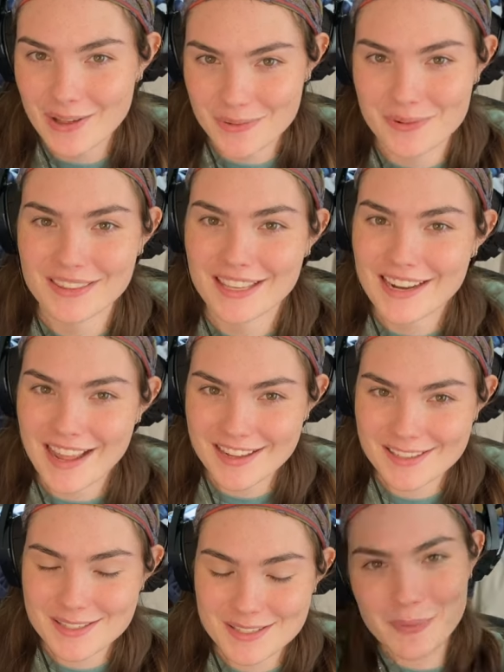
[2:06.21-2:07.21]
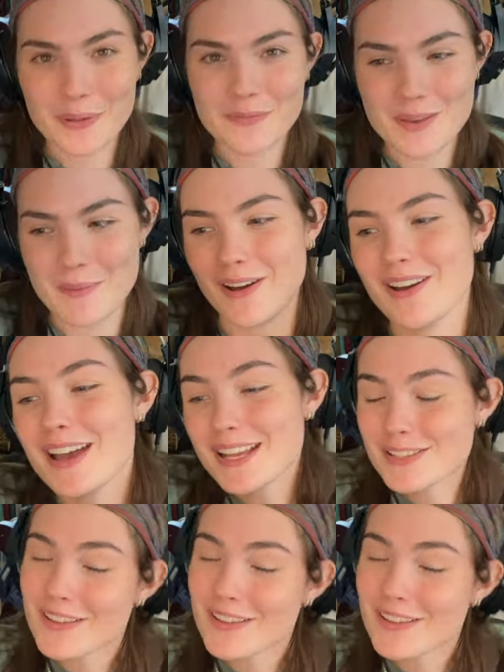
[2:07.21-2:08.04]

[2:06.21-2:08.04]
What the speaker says: the other one laid eggs. They're both female.